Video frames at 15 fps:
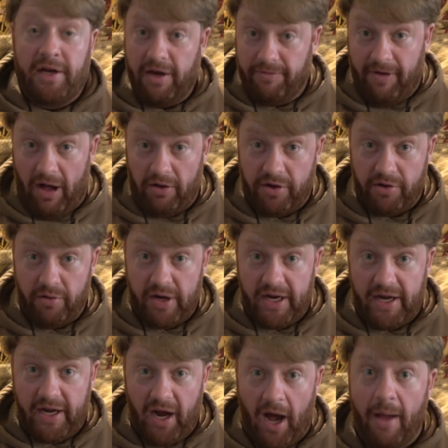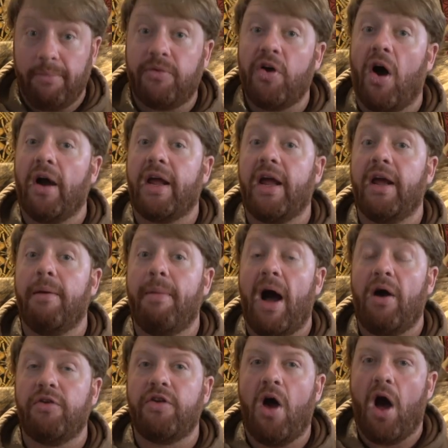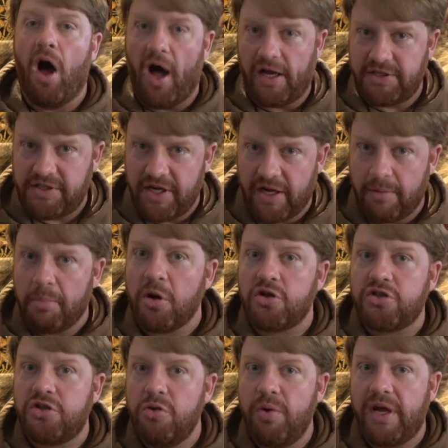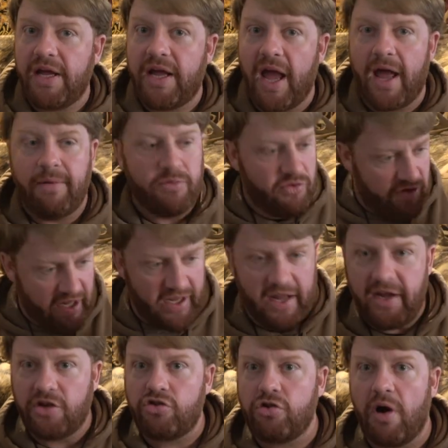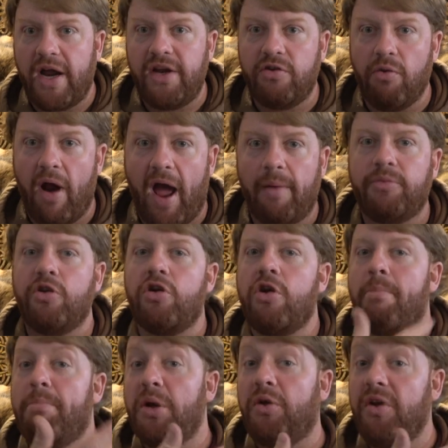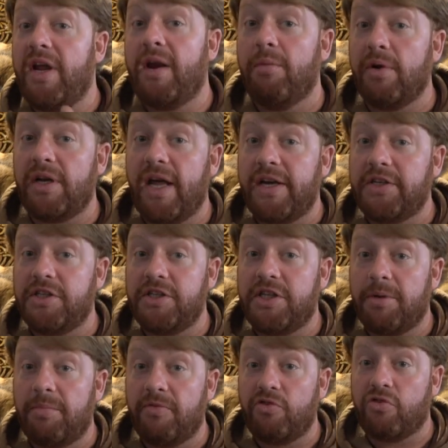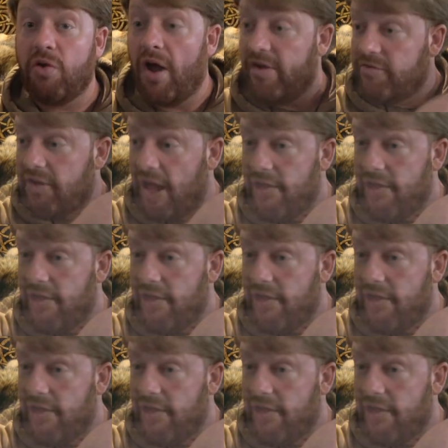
So falconry, I'm talking about hunting, pursuing game. You're taking a trained raptor, you're building a relationship of trust,